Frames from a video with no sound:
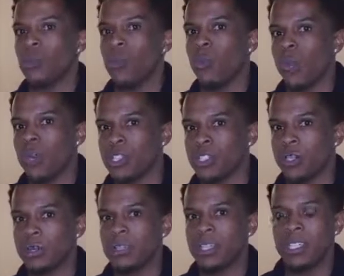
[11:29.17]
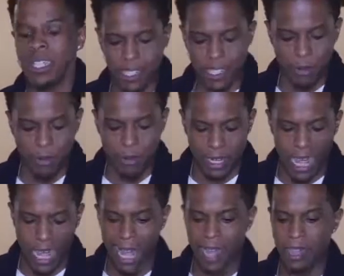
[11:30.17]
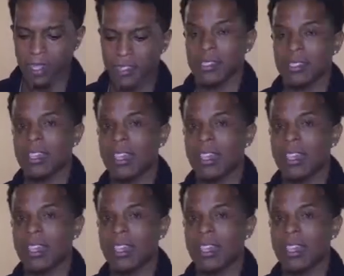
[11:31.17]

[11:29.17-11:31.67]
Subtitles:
worshiped different gods.